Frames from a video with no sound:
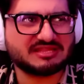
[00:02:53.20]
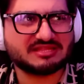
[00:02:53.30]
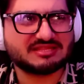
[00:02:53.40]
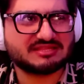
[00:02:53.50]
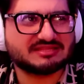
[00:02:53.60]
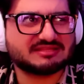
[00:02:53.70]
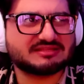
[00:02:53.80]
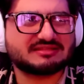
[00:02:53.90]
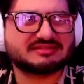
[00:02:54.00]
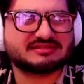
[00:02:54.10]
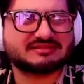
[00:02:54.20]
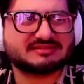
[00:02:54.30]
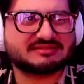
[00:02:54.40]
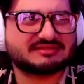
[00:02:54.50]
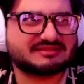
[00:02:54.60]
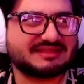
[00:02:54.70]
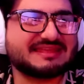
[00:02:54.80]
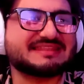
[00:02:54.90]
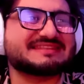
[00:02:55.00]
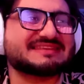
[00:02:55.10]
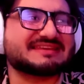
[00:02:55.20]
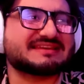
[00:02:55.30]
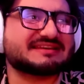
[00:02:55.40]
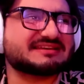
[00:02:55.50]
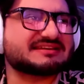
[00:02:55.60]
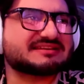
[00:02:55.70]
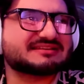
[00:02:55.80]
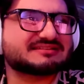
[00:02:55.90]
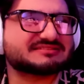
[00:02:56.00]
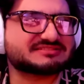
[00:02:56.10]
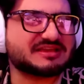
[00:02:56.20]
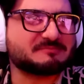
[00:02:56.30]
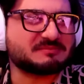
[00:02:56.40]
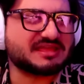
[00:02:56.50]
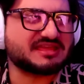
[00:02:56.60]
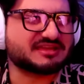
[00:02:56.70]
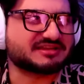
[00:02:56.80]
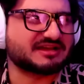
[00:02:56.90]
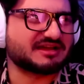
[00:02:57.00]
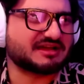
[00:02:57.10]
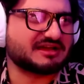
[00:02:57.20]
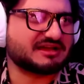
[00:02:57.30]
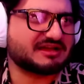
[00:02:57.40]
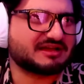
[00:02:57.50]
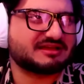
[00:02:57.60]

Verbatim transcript: What thing? What's gone? Nothing. India, Jamaica.